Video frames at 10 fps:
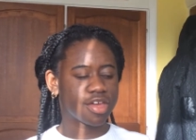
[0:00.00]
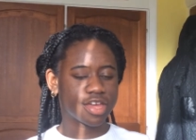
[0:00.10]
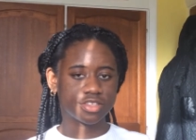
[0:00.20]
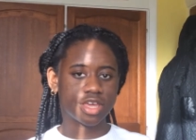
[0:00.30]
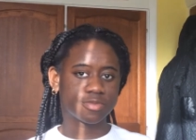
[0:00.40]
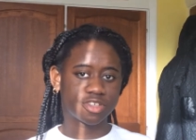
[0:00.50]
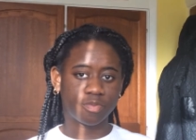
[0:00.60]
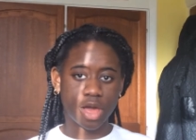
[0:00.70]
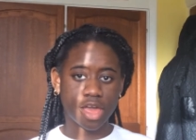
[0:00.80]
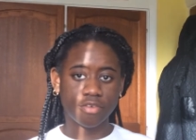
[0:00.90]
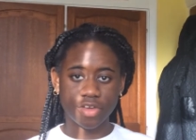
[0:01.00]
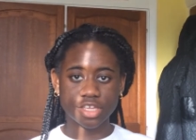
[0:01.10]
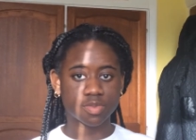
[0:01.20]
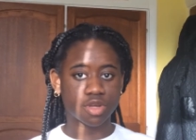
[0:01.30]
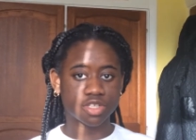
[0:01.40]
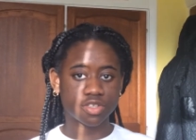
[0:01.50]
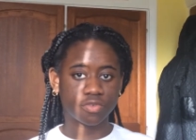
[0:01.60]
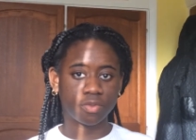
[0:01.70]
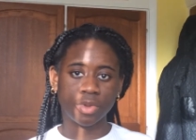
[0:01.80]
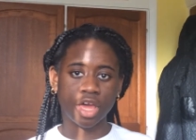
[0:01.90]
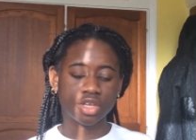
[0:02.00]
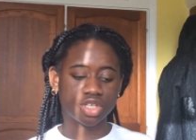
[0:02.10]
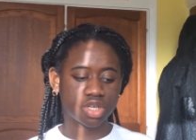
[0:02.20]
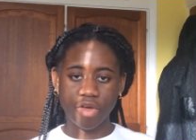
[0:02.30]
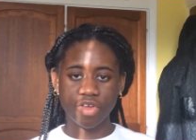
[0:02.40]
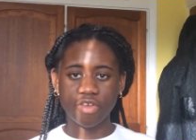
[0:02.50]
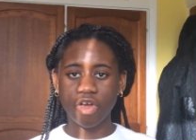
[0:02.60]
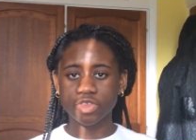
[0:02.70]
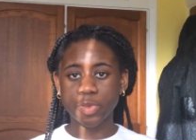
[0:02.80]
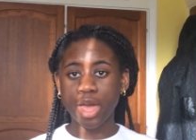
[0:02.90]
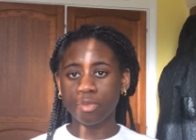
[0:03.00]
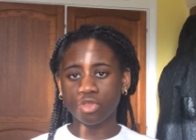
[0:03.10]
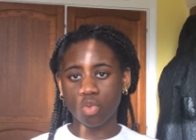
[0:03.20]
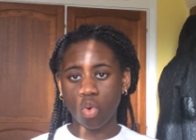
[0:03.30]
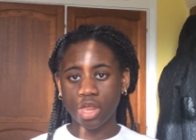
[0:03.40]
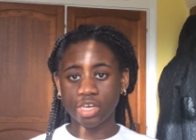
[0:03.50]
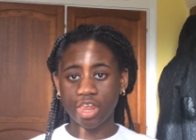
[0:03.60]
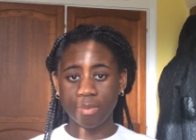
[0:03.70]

in terms of buying face masks from Lush. However, if I was buying more than one,